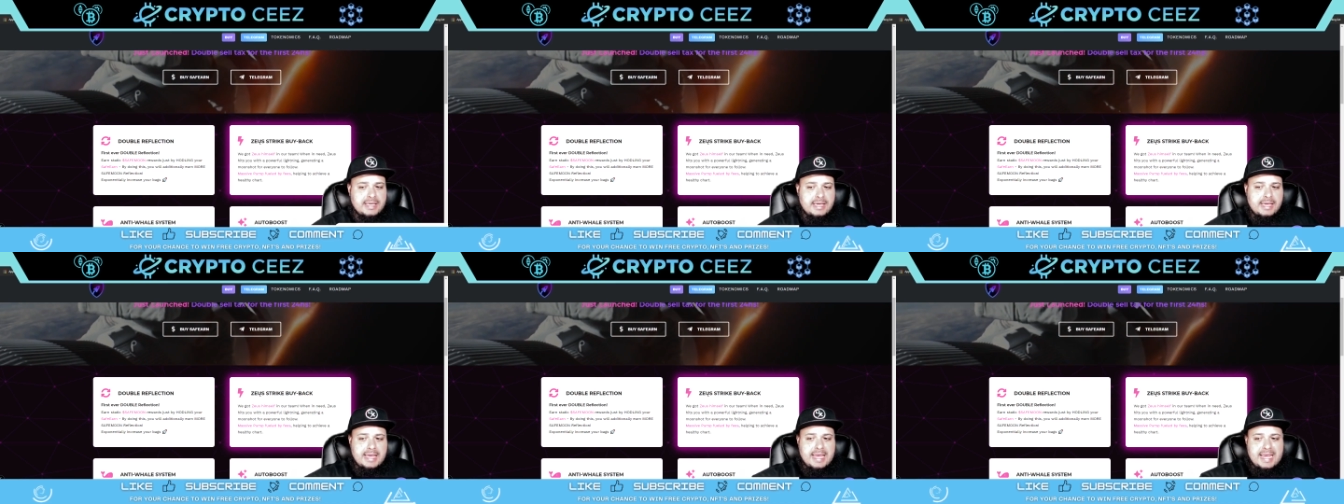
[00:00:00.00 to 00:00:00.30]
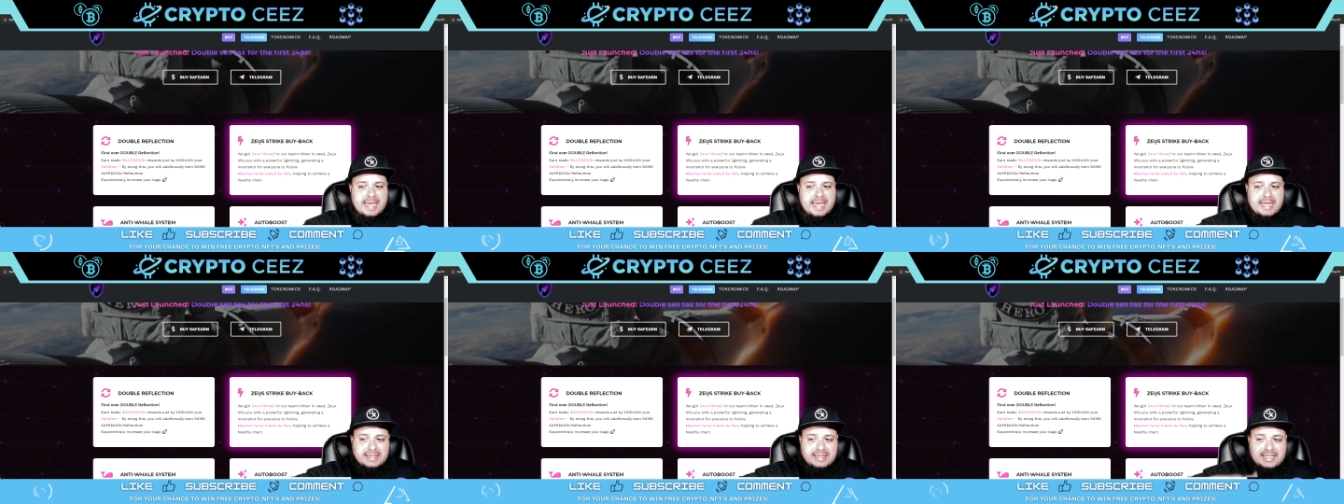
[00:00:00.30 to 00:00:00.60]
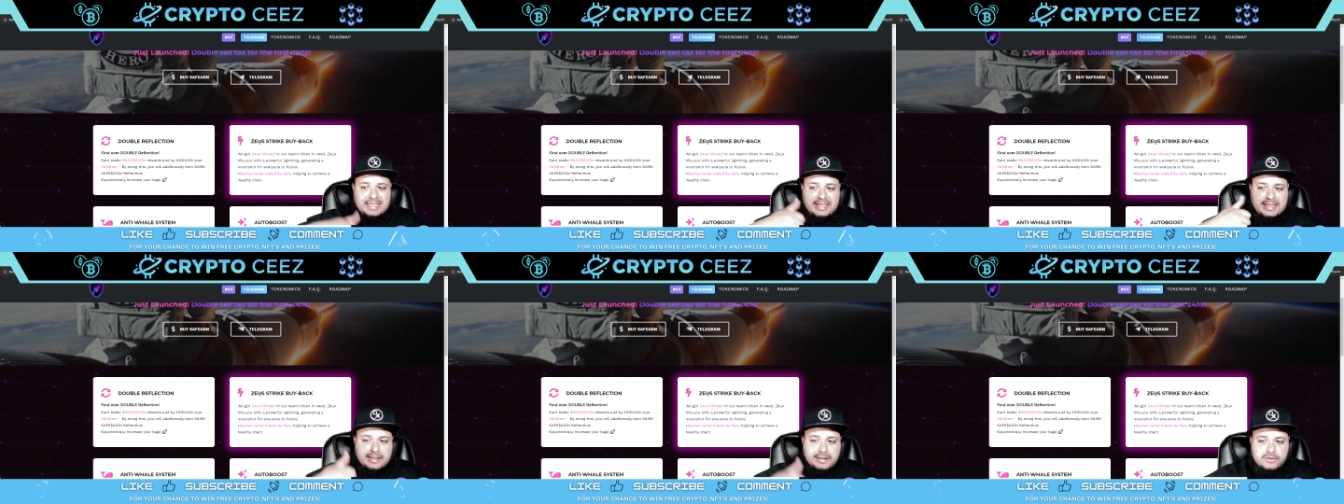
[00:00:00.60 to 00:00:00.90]
and
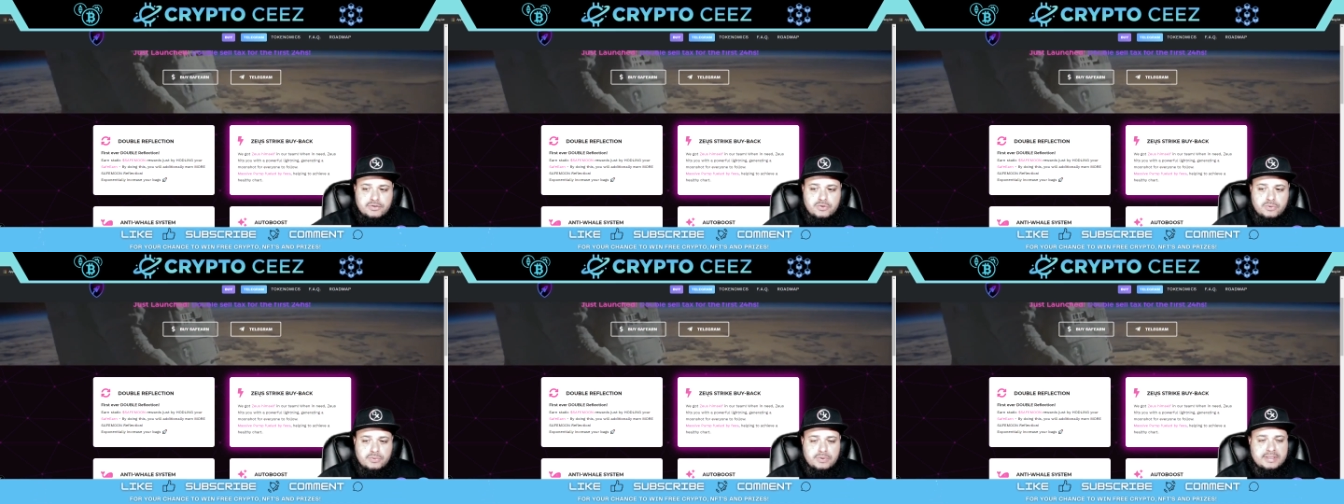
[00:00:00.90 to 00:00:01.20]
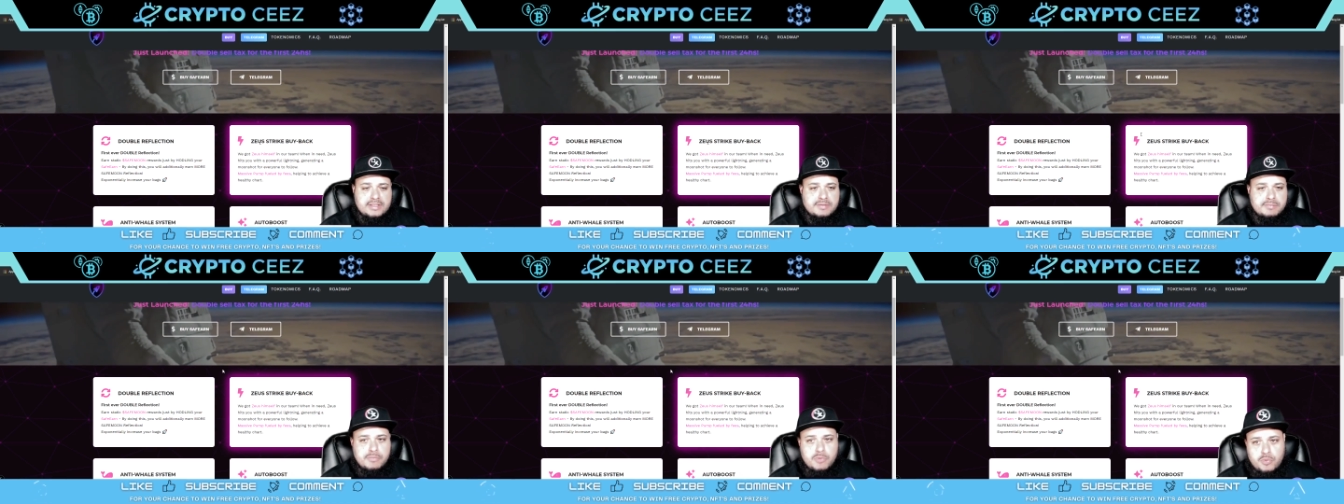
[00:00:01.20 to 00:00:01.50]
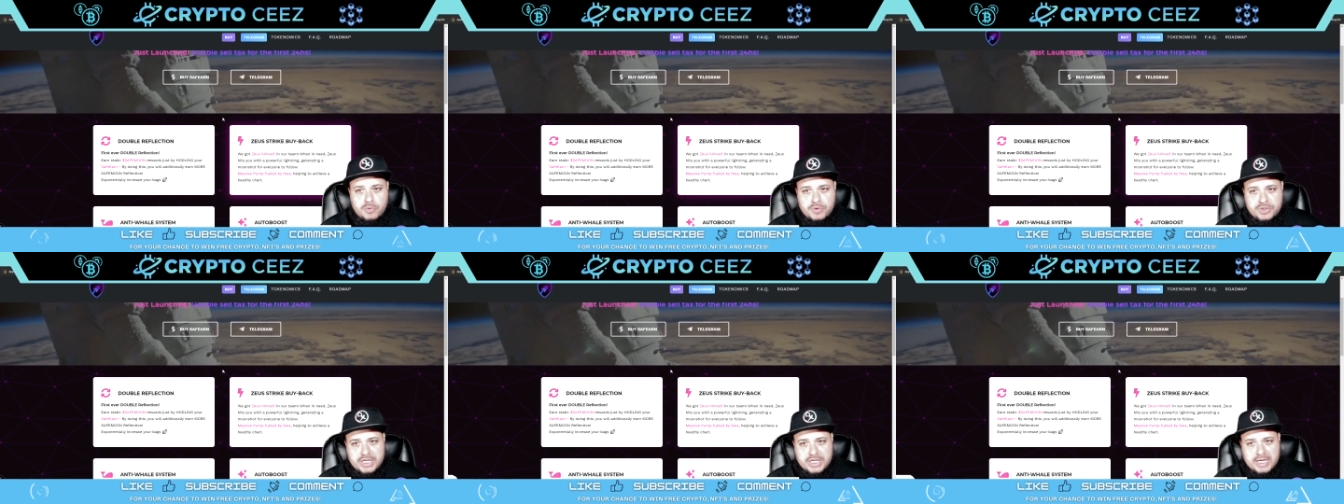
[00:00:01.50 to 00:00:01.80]
leading to these
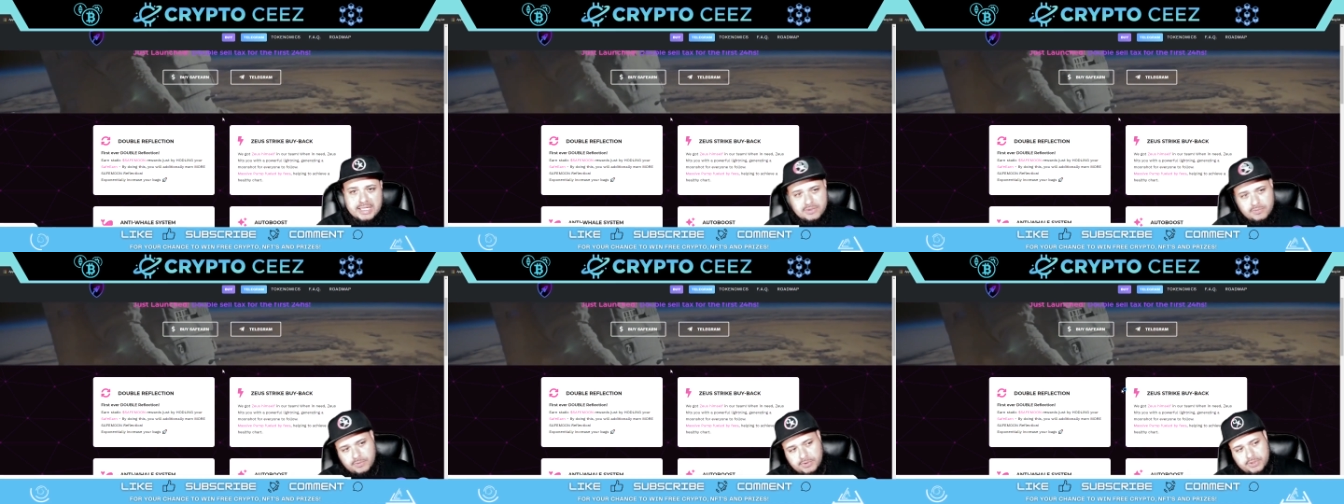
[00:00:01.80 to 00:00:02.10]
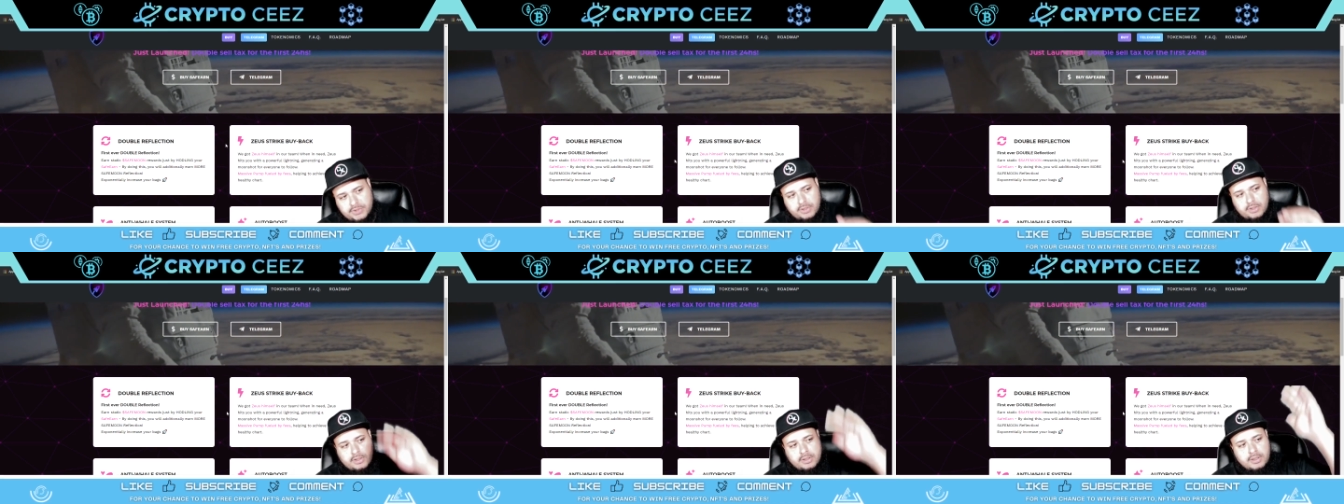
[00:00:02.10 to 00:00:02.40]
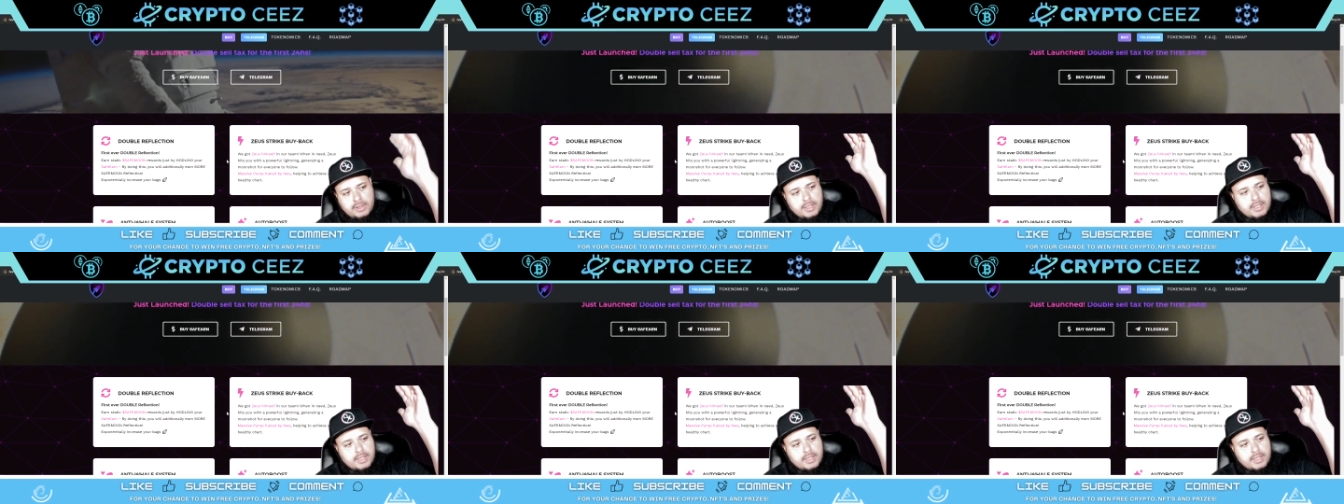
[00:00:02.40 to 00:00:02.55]
moonshots, which are,